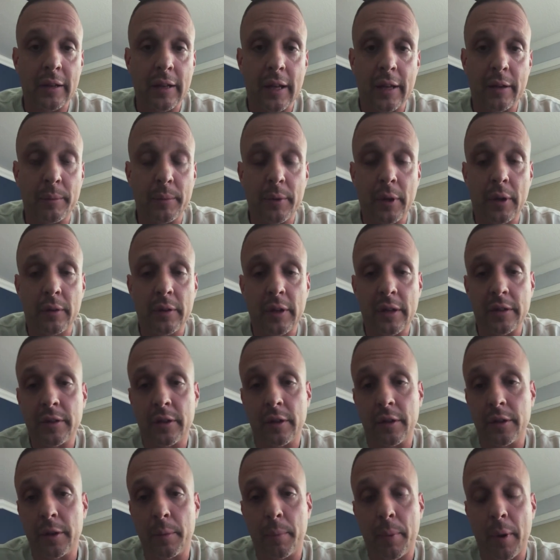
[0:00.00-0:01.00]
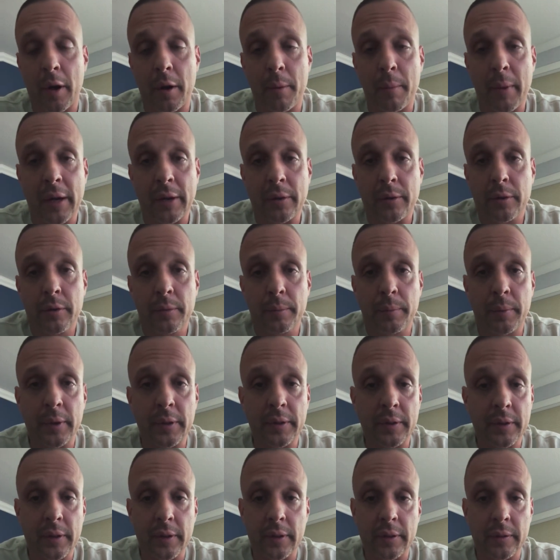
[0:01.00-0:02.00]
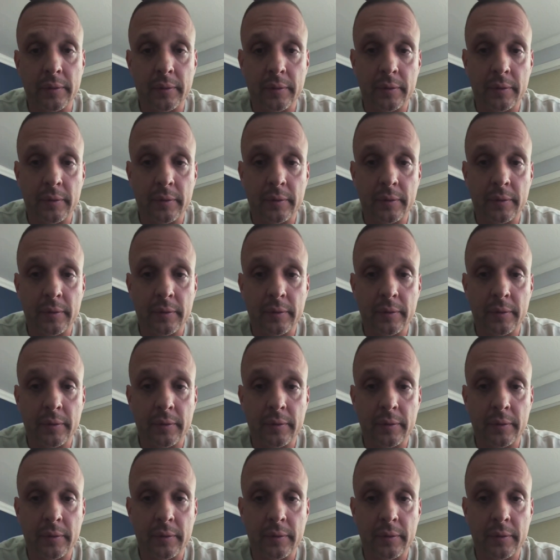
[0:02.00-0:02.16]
let them know that you're part of my group, and